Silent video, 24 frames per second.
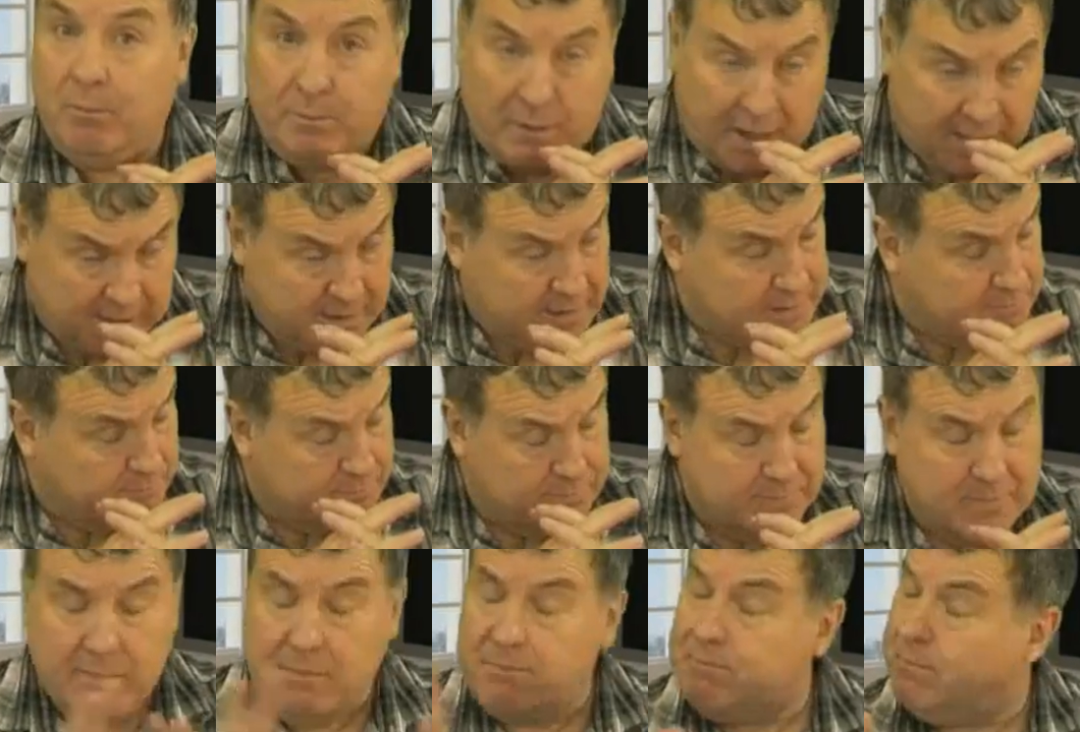But
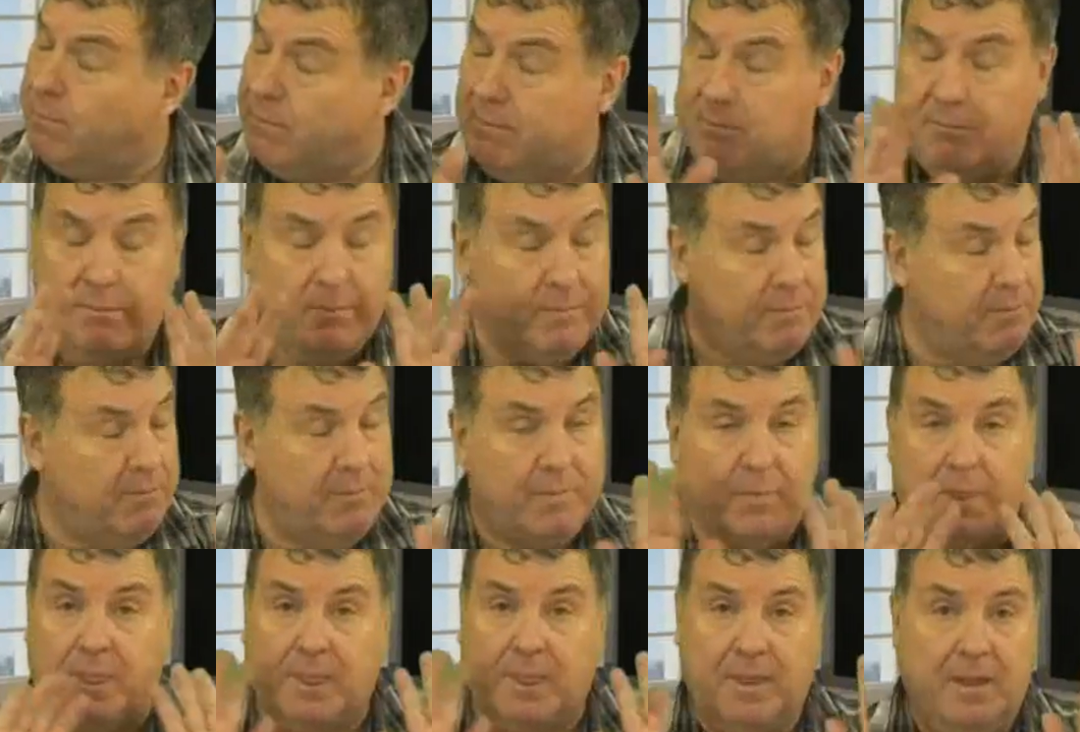
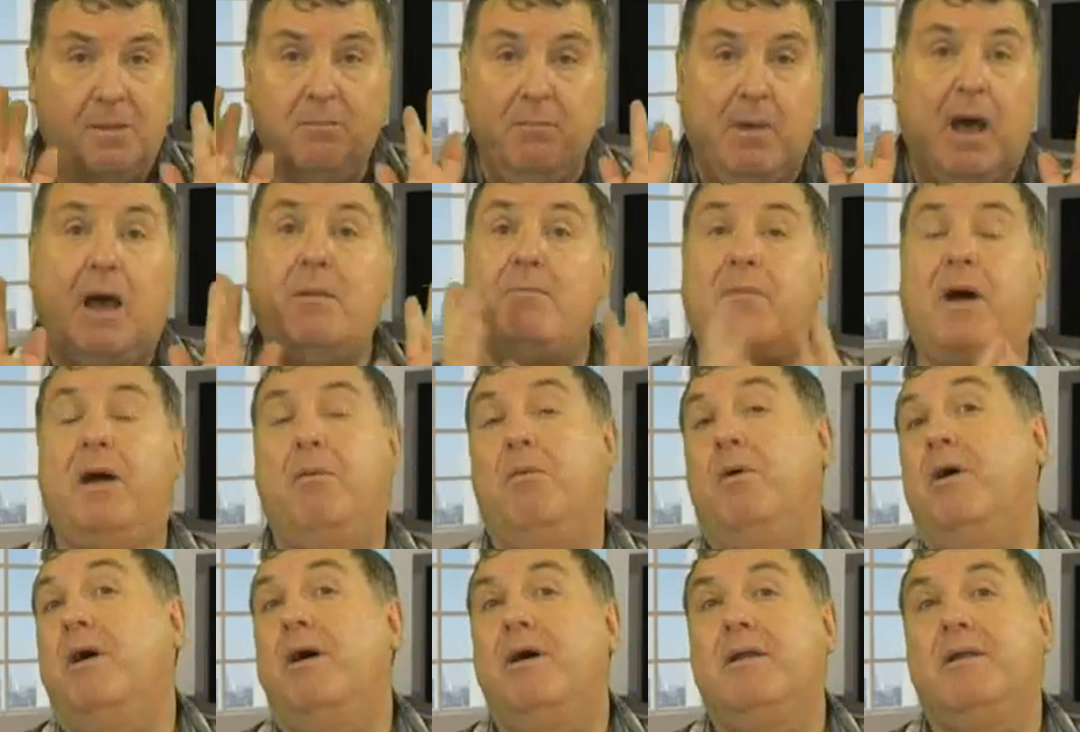Mark my
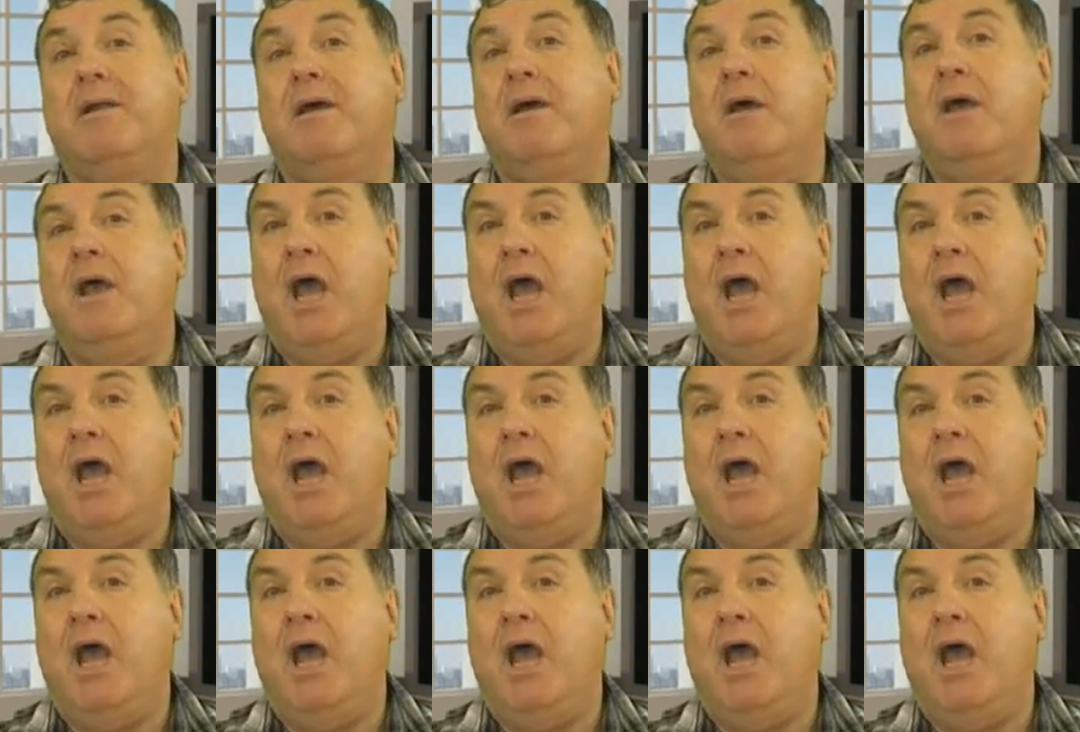word,